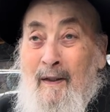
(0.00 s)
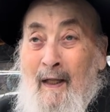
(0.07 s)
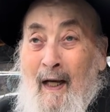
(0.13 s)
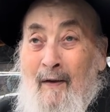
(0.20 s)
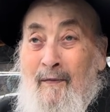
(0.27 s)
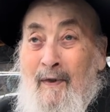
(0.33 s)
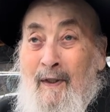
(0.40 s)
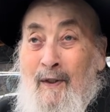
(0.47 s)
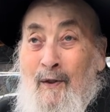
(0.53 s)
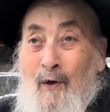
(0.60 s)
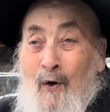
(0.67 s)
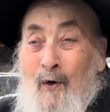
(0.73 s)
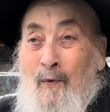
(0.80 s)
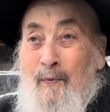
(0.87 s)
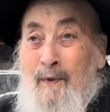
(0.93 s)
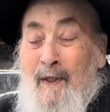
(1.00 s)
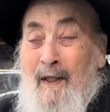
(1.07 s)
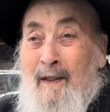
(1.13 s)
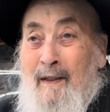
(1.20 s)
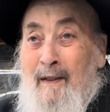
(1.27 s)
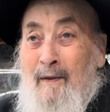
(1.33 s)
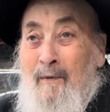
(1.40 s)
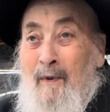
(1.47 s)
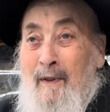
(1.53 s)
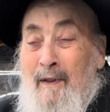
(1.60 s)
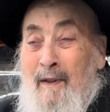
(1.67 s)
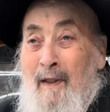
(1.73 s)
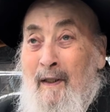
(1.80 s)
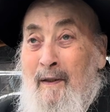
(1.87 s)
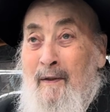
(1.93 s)
have any hope that
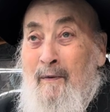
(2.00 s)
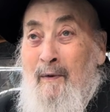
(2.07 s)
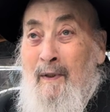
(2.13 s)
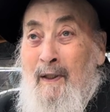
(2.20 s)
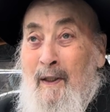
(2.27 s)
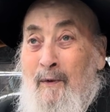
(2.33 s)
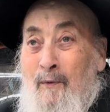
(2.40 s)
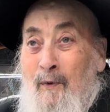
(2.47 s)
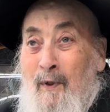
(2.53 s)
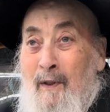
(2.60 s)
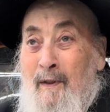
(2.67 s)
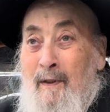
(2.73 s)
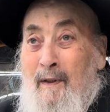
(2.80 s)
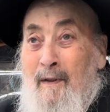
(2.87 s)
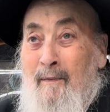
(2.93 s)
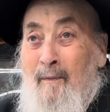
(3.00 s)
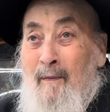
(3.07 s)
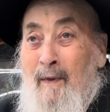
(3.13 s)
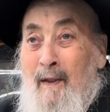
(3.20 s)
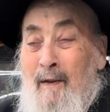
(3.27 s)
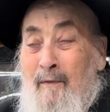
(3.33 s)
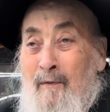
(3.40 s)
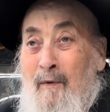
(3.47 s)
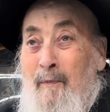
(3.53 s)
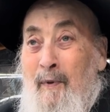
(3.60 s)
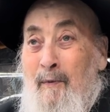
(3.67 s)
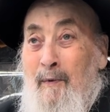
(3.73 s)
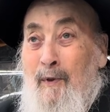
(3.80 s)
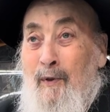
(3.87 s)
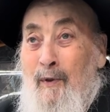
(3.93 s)
what they want will be
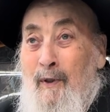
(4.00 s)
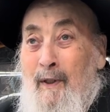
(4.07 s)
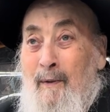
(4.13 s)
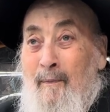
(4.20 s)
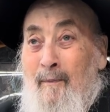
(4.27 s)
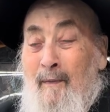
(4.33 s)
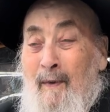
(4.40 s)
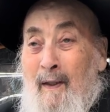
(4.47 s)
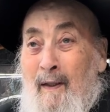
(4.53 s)
mekuyim.